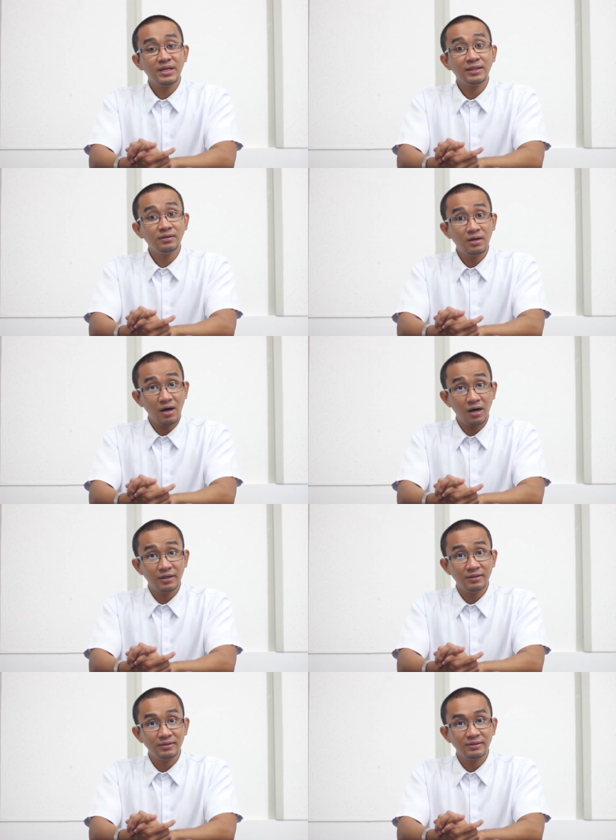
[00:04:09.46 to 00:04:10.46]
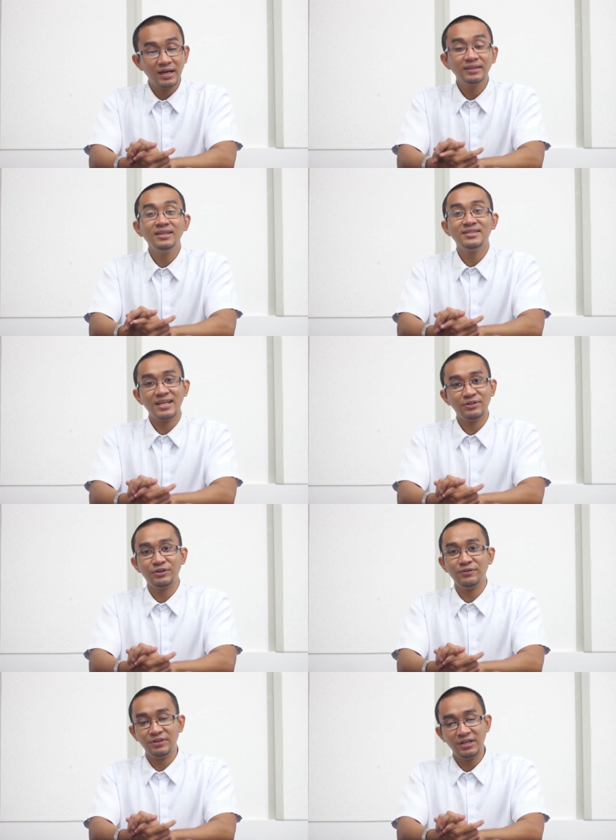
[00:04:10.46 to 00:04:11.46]
set God at the center
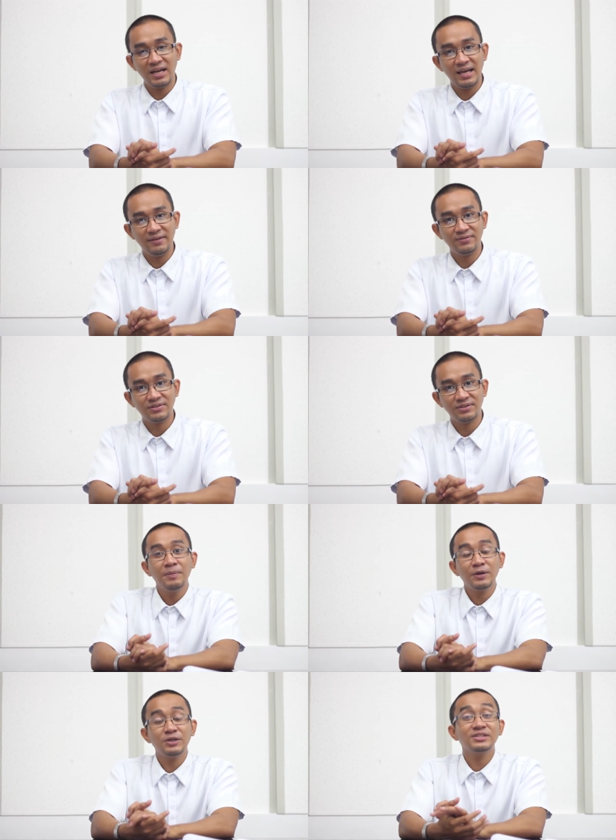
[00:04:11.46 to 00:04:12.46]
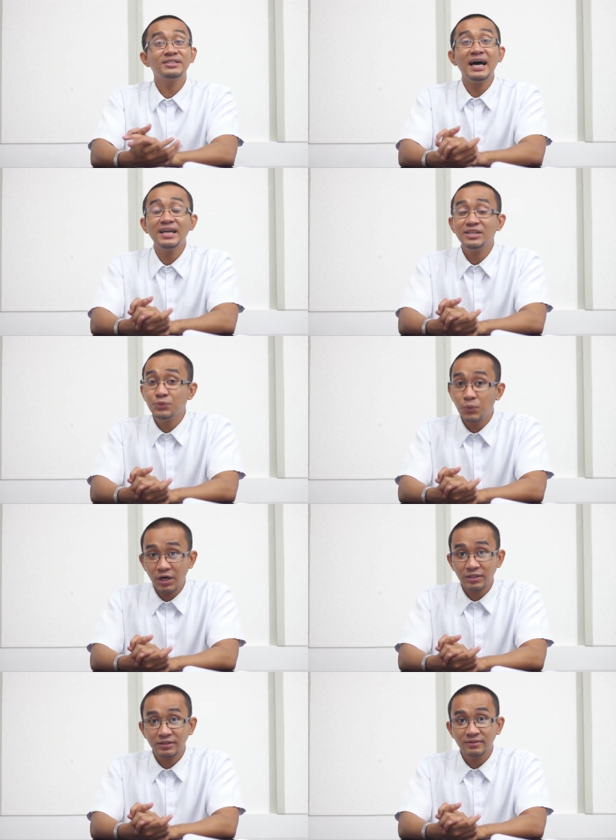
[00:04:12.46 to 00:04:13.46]
of their lives. Because that is
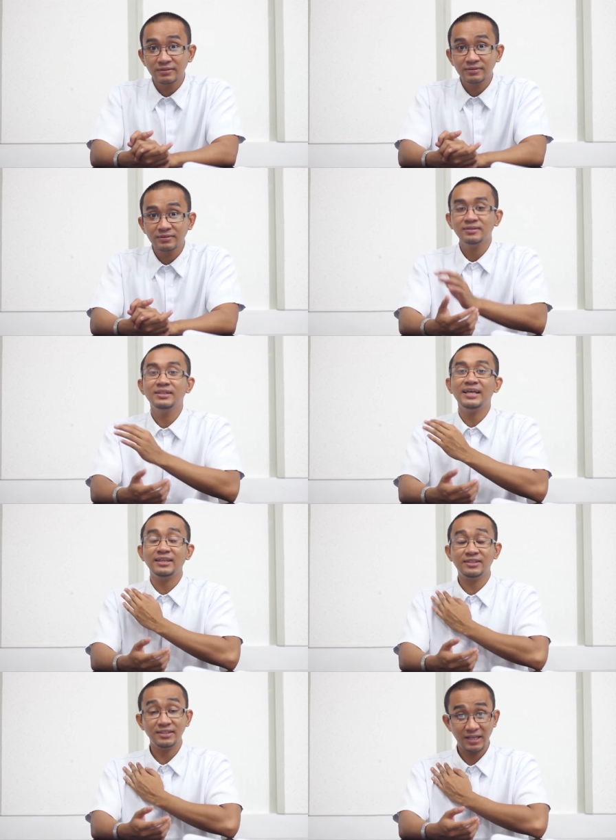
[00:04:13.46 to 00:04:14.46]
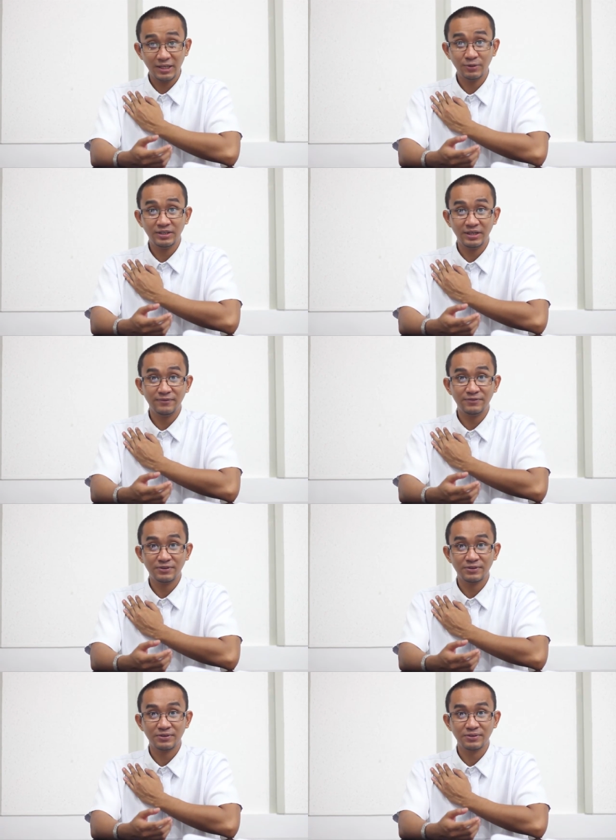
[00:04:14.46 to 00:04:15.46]
what the Ateneo
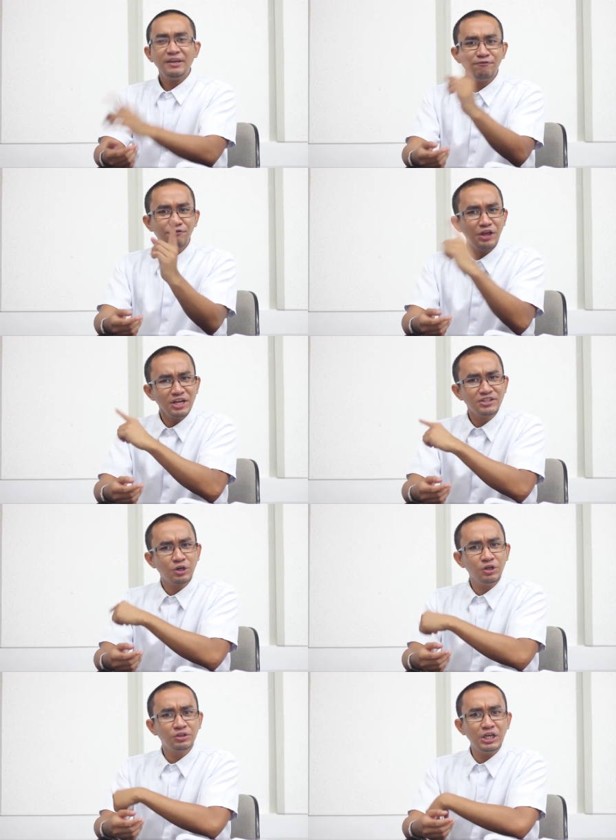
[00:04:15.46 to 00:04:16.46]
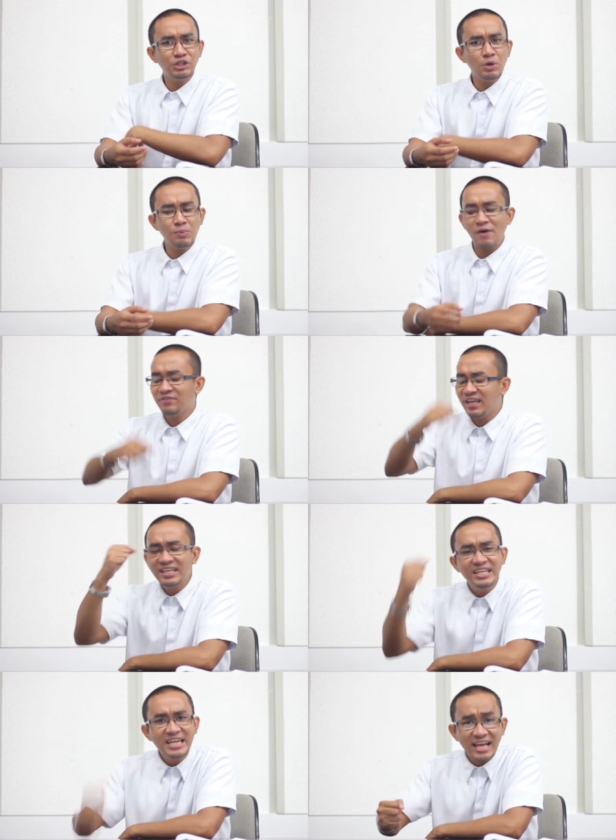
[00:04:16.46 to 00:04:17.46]
gives. If there's a continuum of the
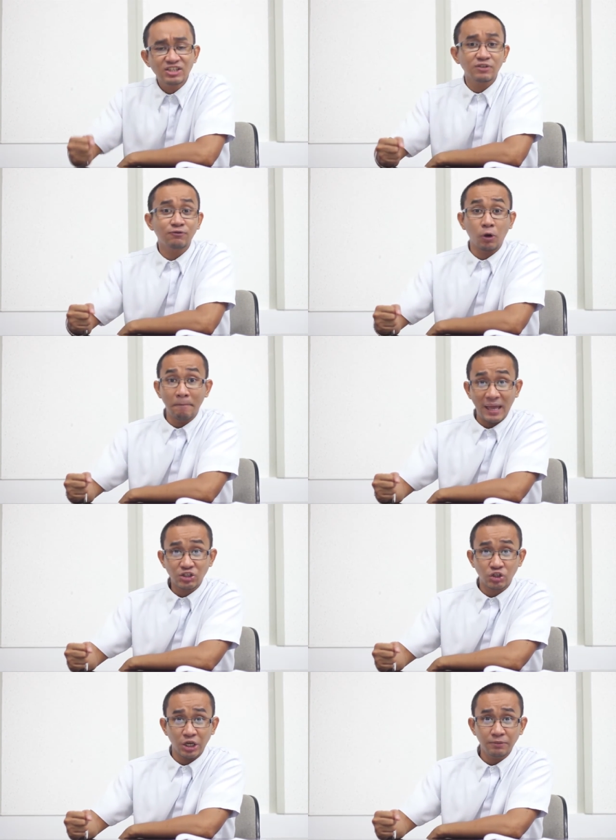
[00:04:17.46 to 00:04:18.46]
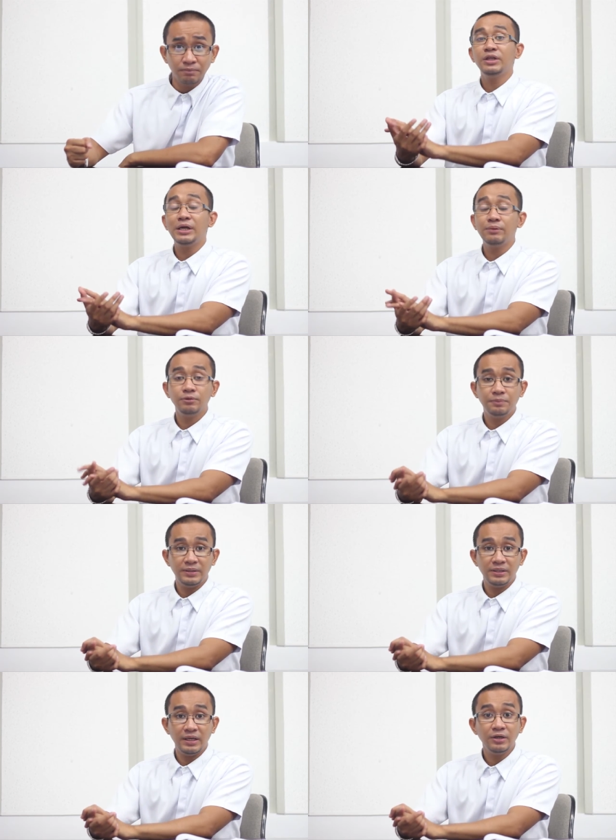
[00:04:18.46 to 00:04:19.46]
Ignatian formation, there would
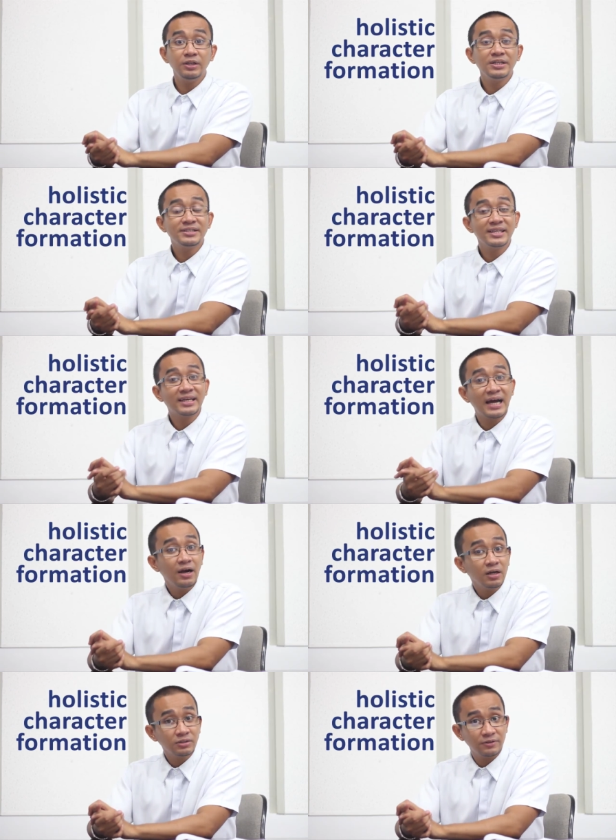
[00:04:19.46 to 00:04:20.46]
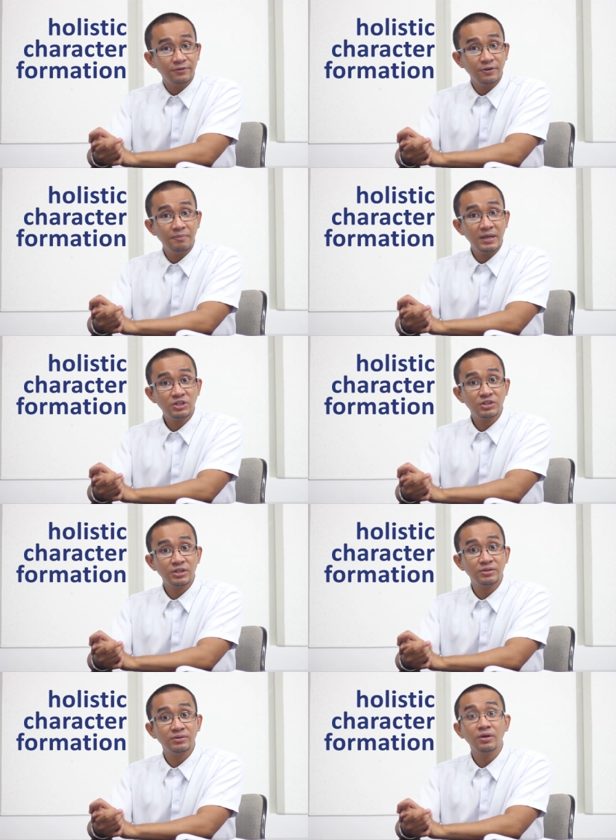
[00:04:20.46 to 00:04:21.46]
be a holistic character
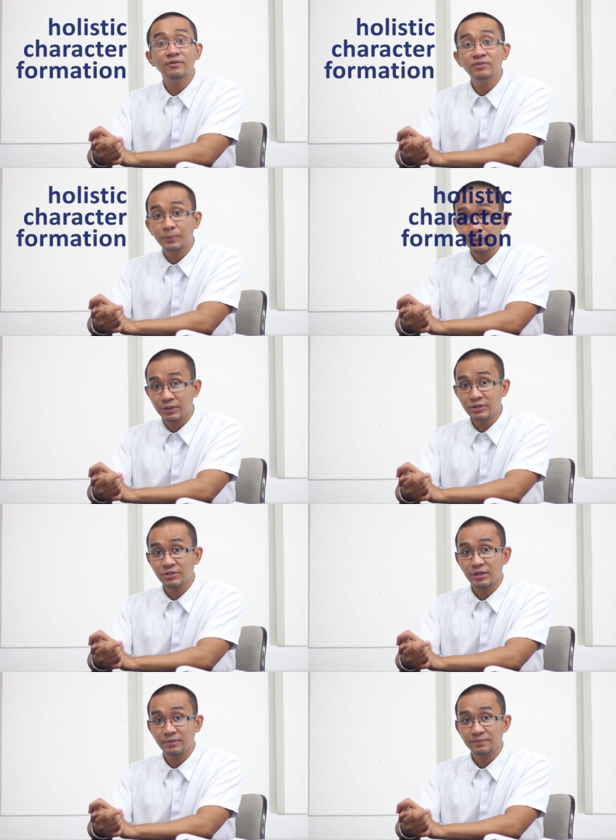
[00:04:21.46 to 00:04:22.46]
formation of the person,